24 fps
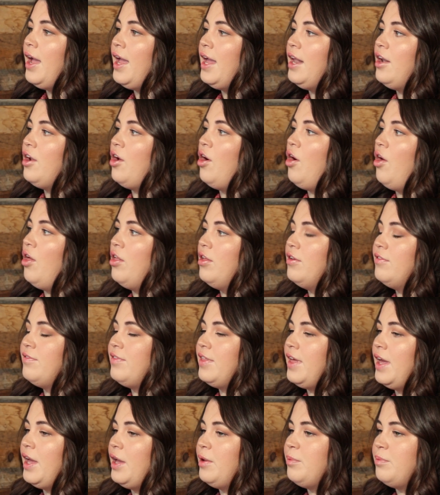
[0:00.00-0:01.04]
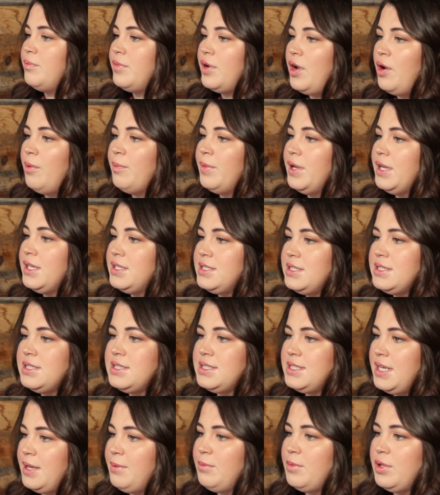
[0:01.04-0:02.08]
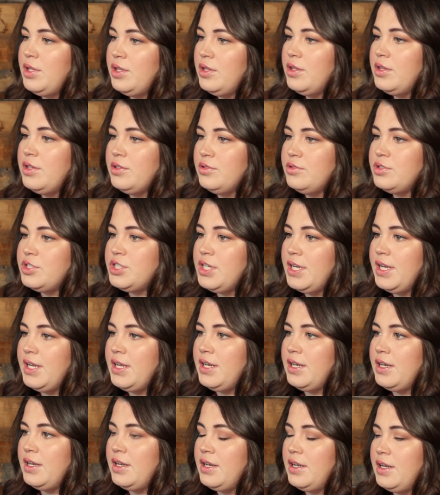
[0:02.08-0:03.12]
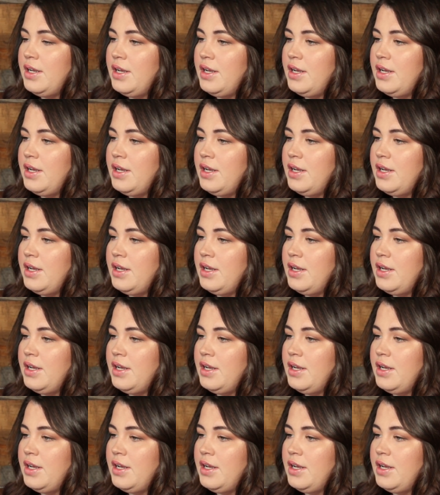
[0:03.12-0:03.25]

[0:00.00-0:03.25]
and all of them coming to the same conclusion